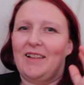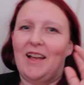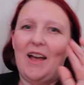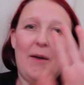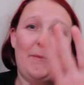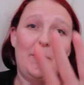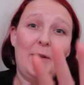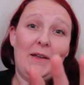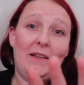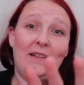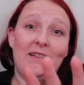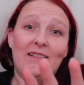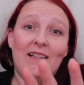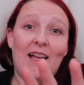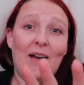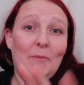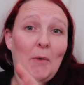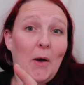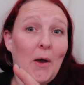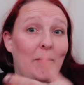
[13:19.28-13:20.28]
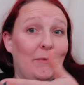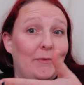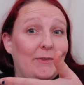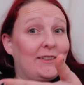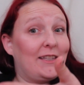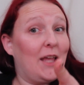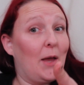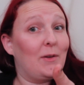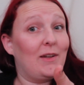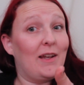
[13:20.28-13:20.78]
I mean, that might
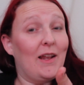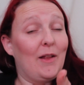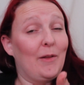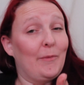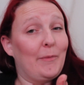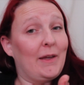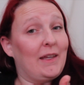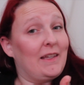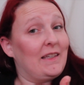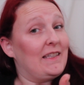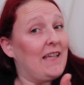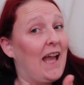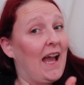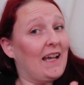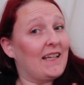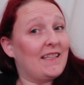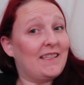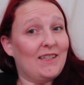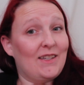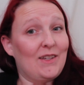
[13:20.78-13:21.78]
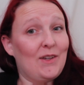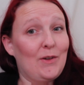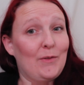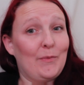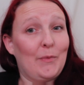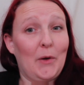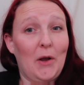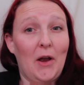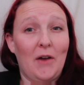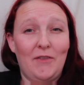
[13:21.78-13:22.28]
sound a little bit yak to you,
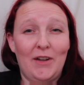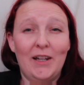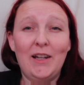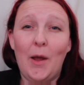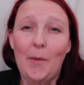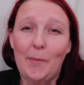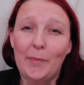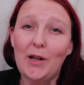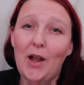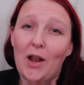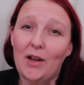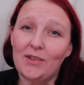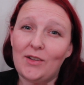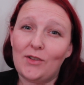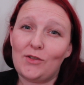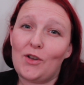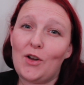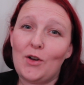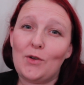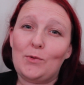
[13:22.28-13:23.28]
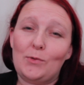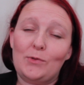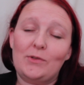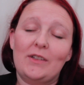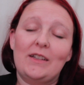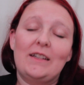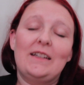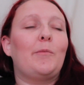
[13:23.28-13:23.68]
but I really like bananas on toast.